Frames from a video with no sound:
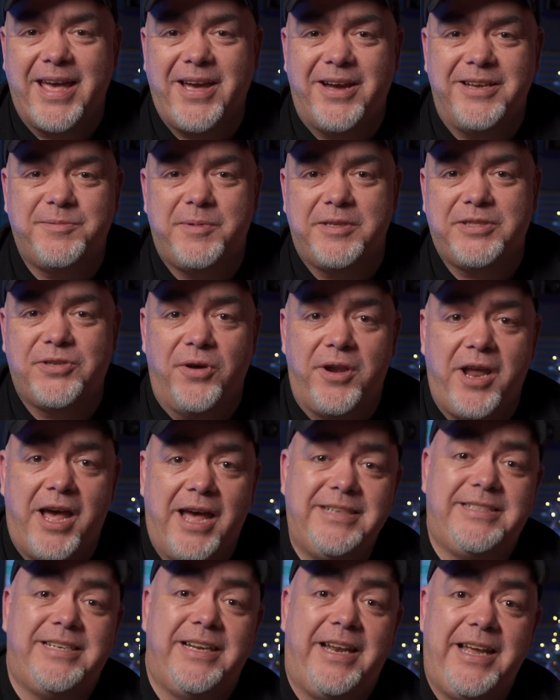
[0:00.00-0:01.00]
Hey guys, what's going
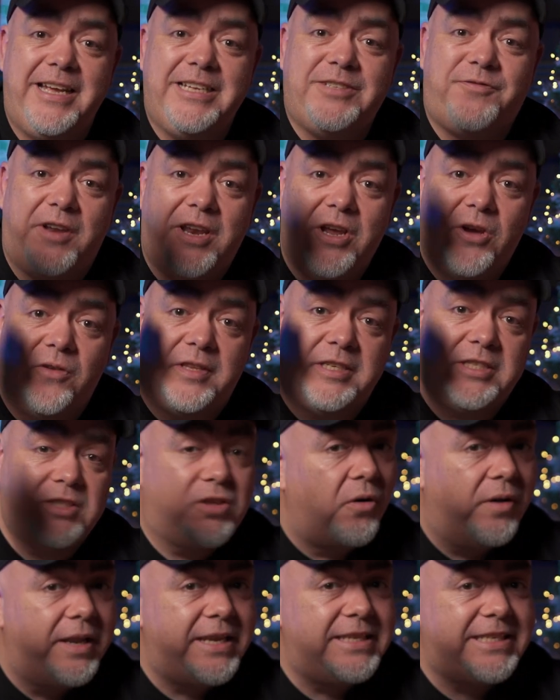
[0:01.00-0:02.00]
on? Today's video, the
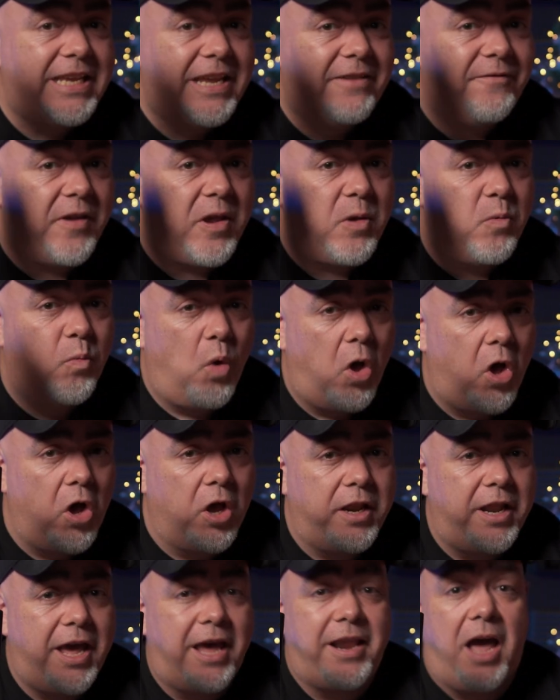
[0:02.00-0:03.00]
Sony
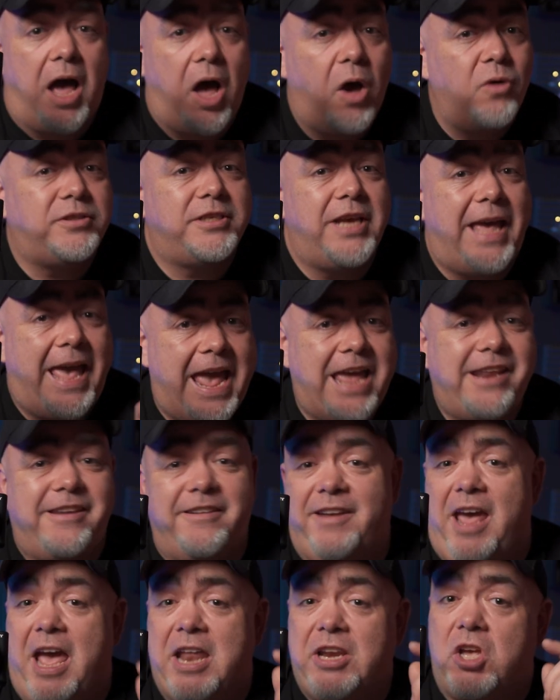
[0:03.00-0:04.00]
ZV-1 and how to
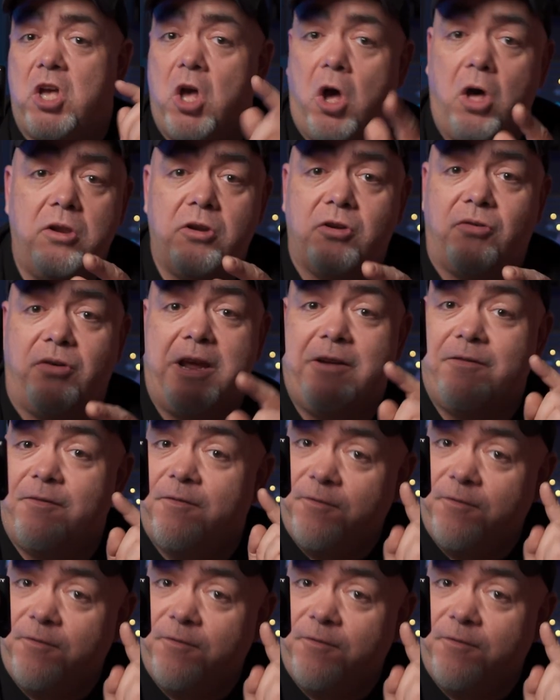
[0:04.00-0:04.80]
edit and color grade